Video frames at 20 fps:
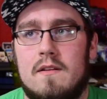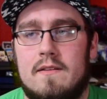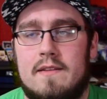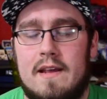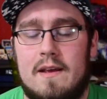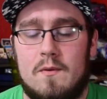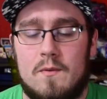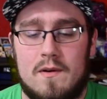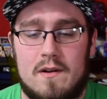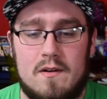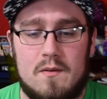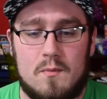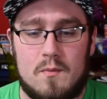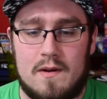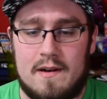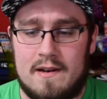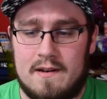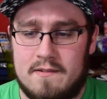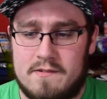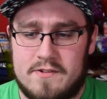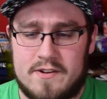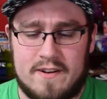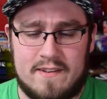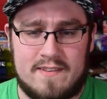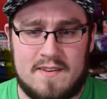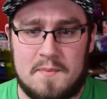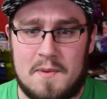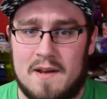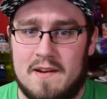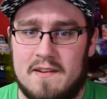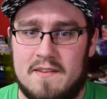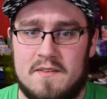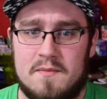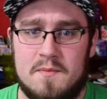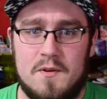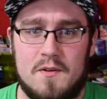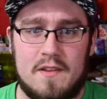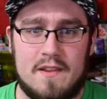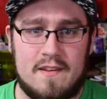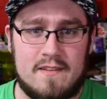day 1 went just about as
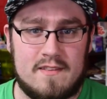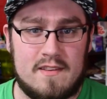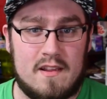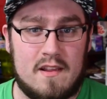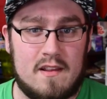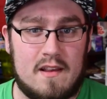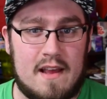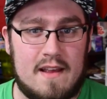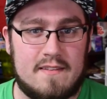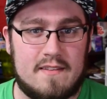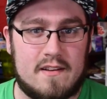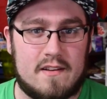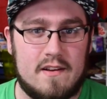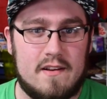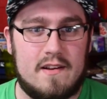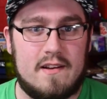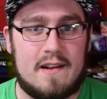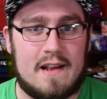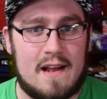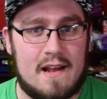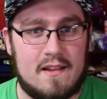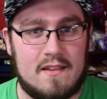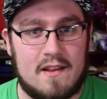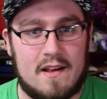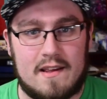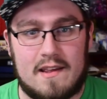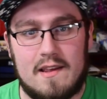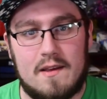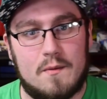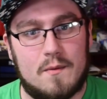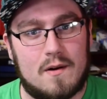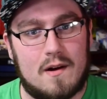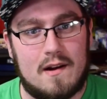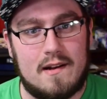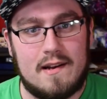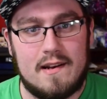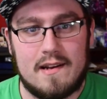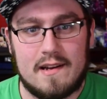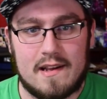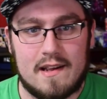smooth as it could. Got lucky where I
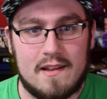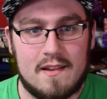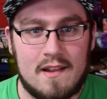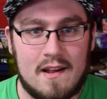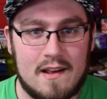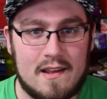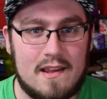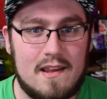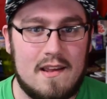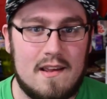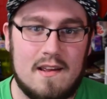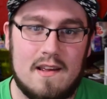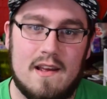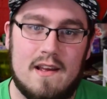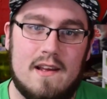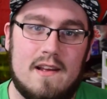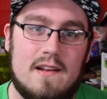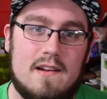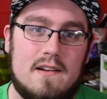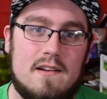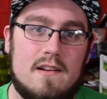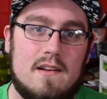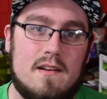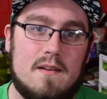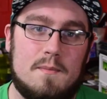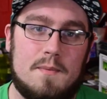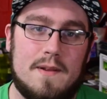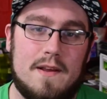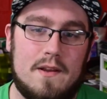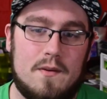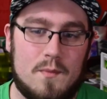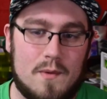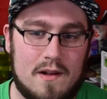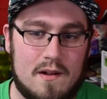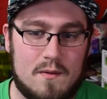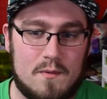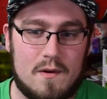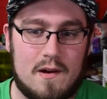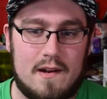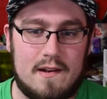needed to get lucky, and played
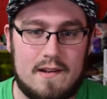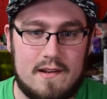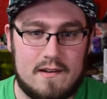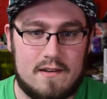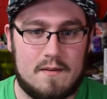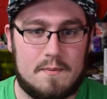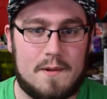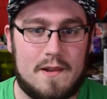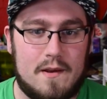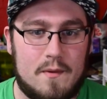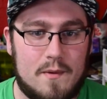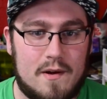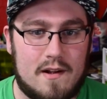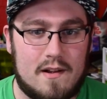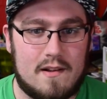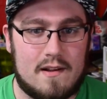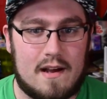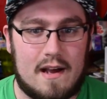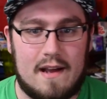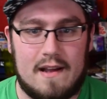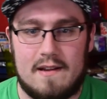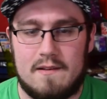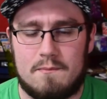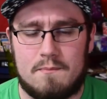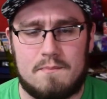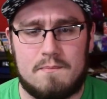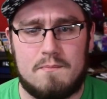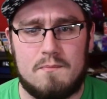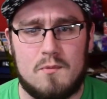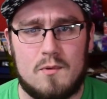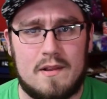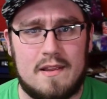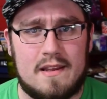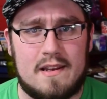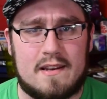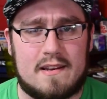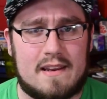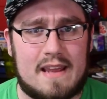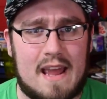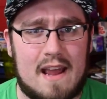well where I needed to play well. I
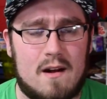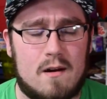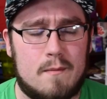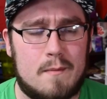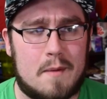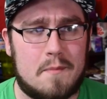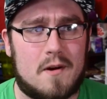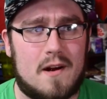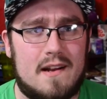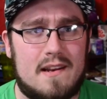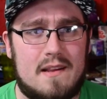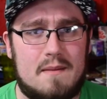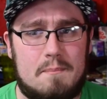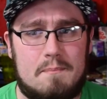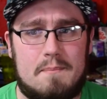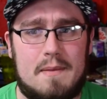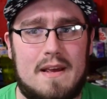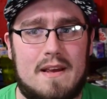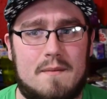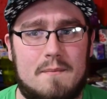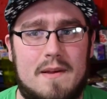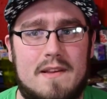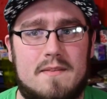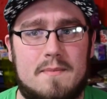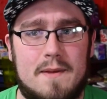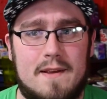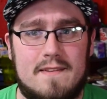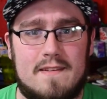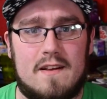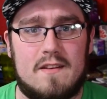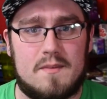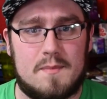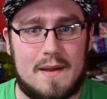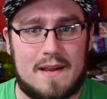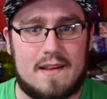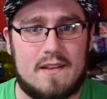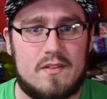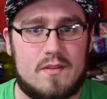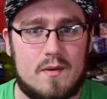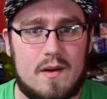really can't remember any big misplays I was
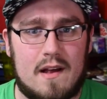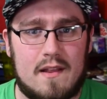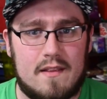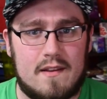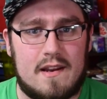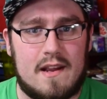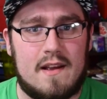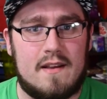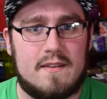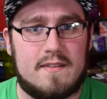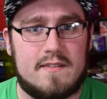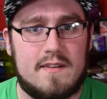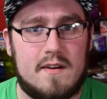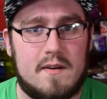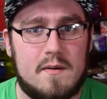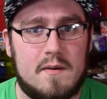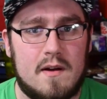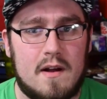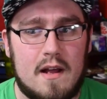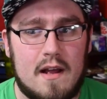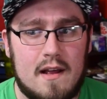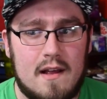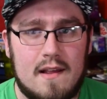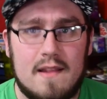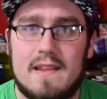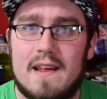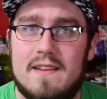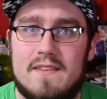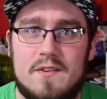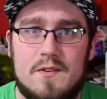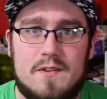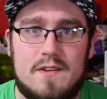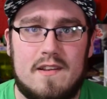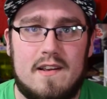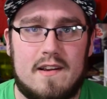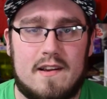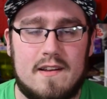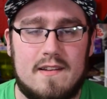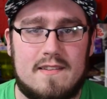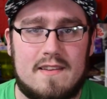making throughout the day, so that's usually
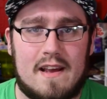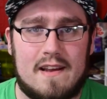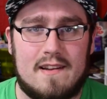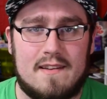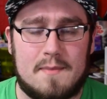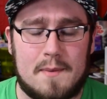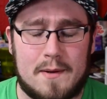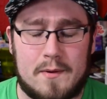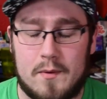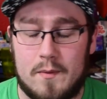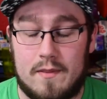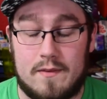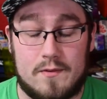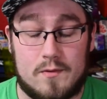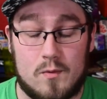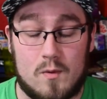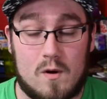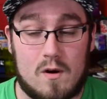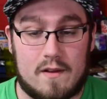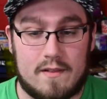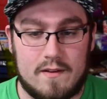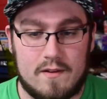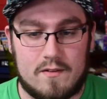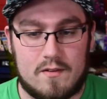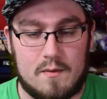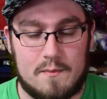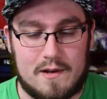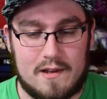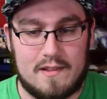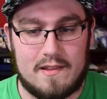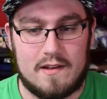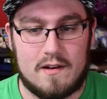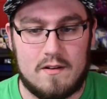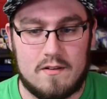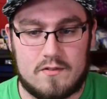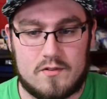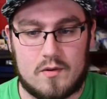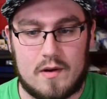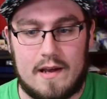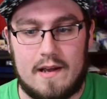a good sign, especially with the Zoroark. There's so many little
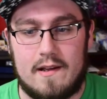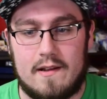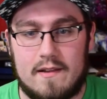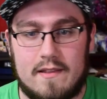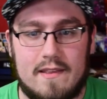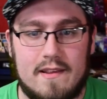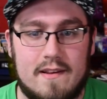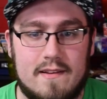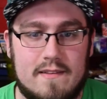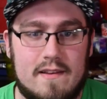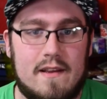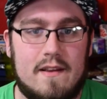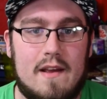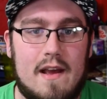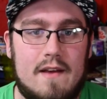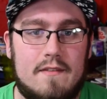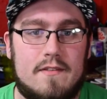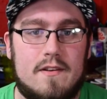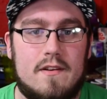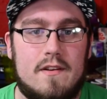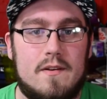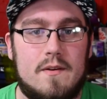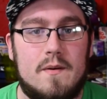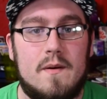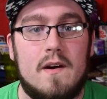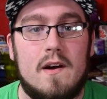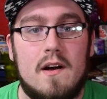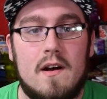trade things that you have to do